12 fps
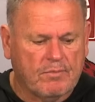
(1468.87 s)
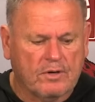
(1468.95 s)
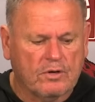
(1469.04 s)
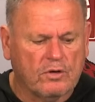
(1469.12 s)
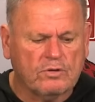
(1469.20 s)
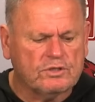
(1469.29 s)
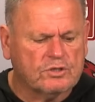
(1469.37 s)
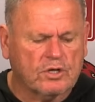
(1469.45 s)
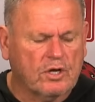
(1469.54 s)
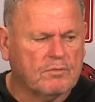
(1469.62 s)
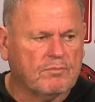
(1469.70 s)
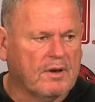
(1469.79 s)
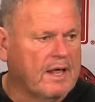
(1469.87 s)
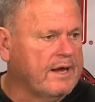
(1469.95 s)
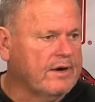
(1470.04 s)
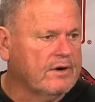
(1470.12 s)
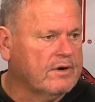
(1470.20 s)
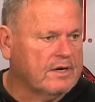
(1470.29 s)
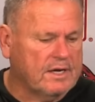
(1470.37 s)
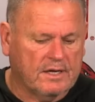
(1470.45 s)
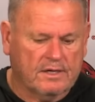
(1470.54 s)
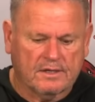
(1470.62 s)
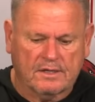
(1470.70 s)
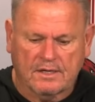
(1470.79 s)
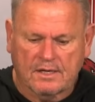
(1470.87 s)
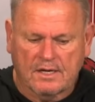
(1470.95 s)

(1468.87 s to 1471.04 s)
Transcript: But Nudie's a good player, and